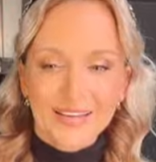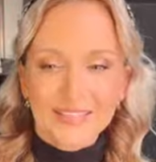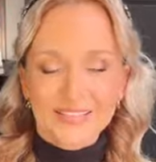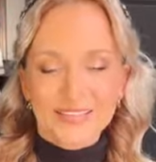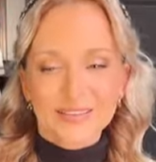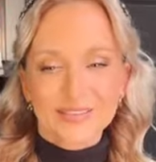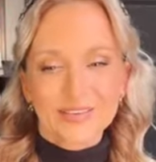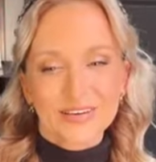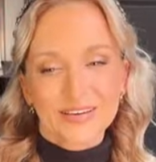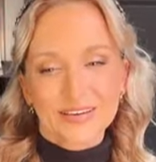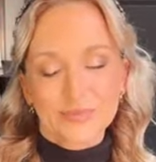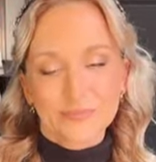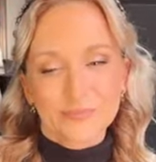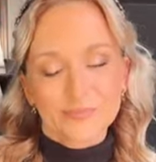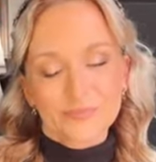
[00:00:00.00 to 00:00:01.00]
So
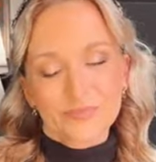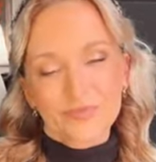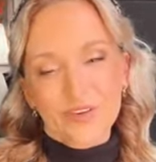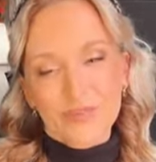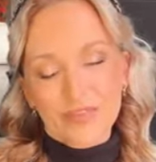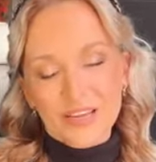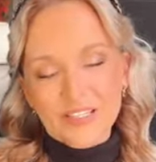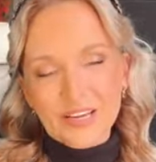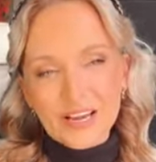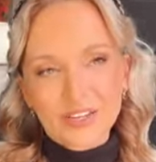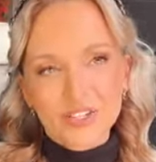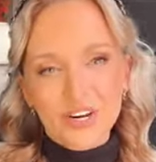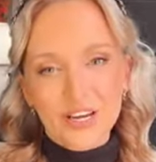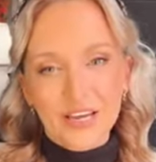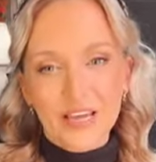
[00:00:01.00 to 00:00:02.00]
the
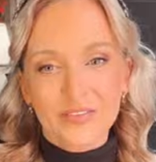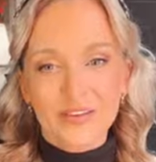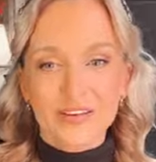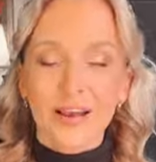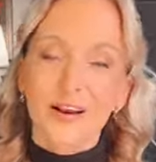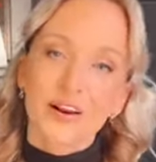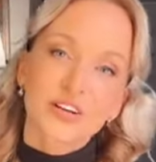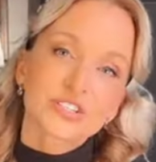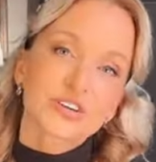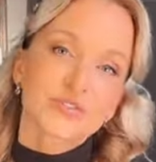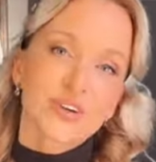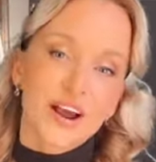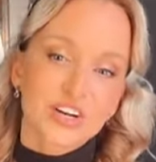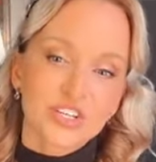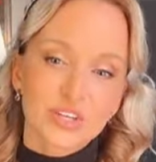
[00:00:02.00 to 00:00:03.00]
danger here that
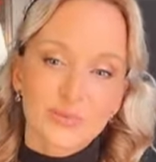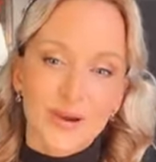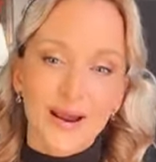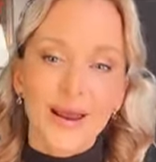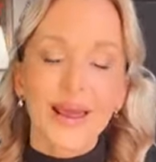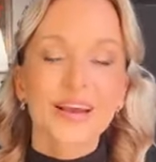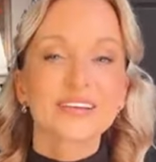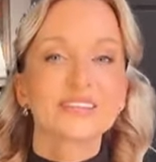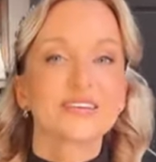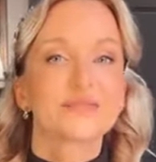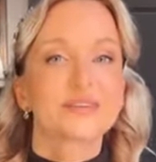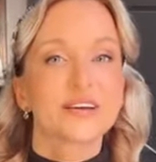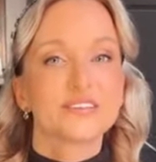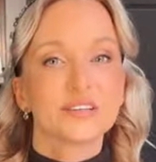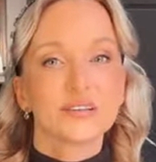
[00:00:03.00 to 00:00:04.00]
allergic reaction might
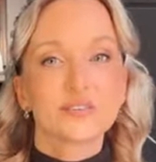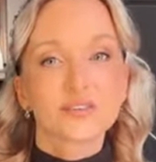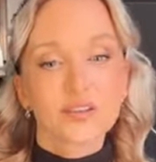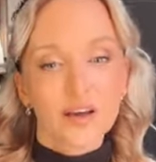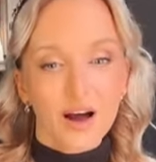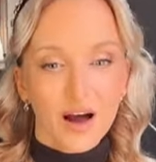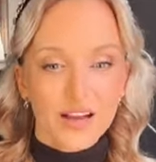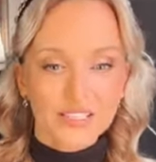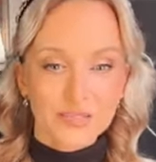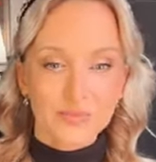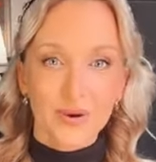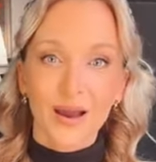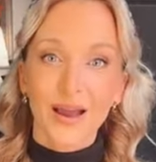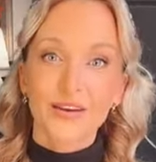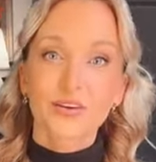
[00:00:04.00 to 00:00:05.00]
accelerate into the
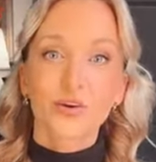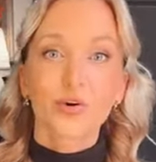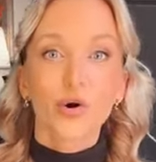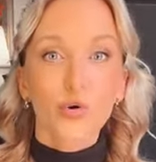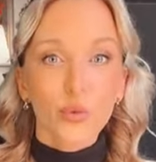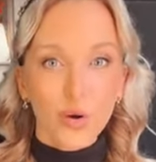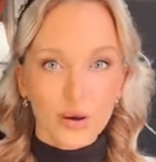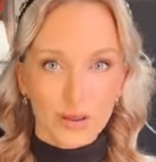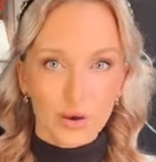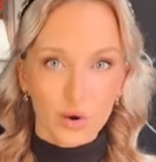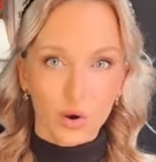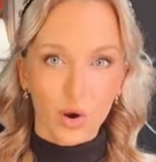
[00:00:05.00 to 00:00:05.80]
asthma and chronic